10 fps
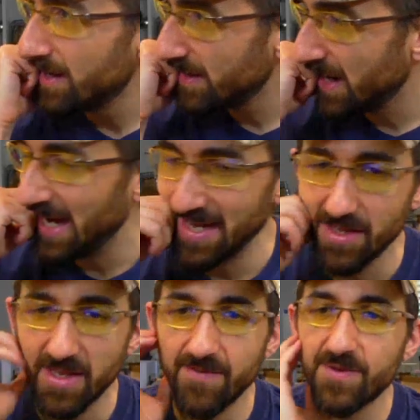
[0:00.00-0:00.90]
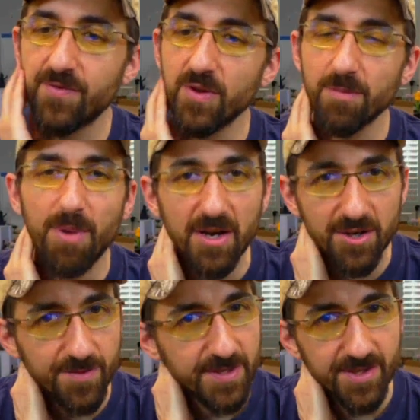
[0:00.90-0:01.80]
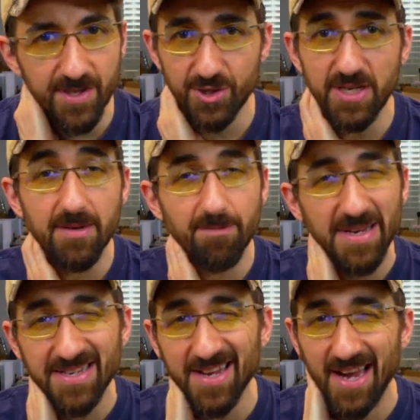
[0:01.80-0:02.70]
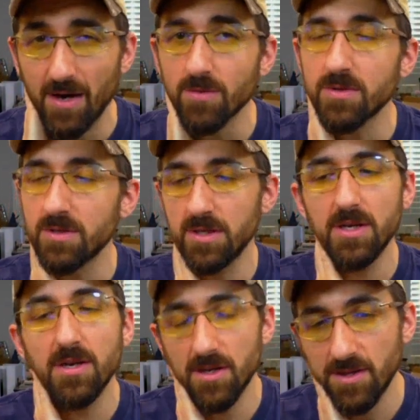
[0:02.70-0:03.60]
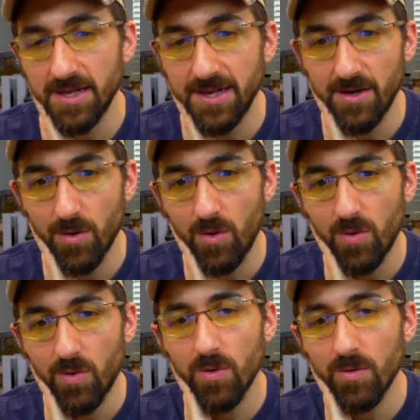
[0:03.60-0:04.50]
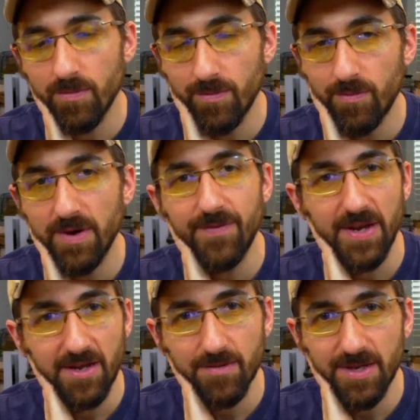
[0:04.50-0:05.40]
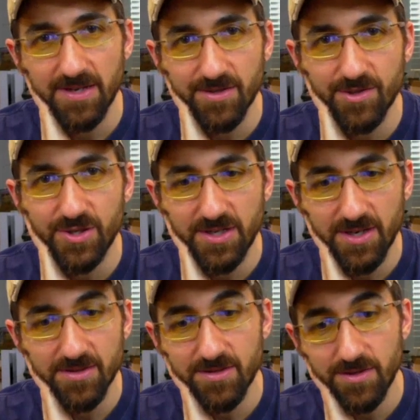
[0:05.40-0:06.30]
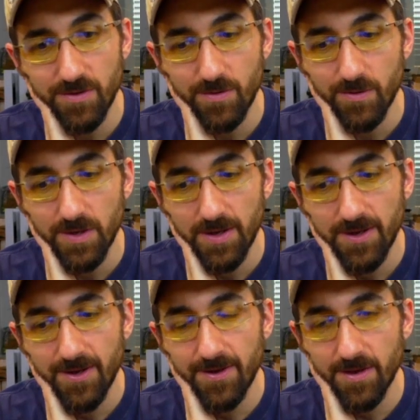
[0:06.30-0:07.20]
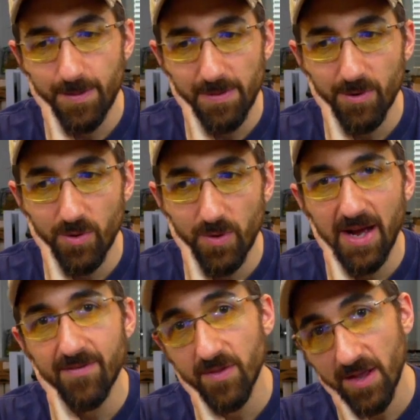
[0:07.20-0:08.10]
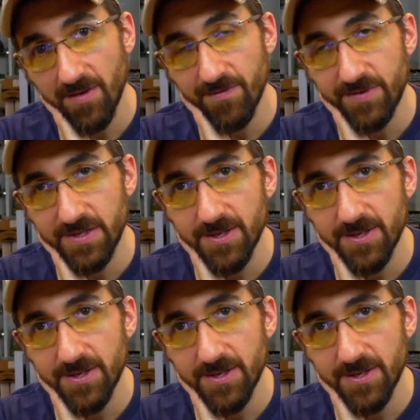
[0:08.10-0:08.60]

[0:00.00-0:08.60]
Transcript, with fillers: uh, lives for the punishments that she can mete out the horrific things that she does to the people who have loved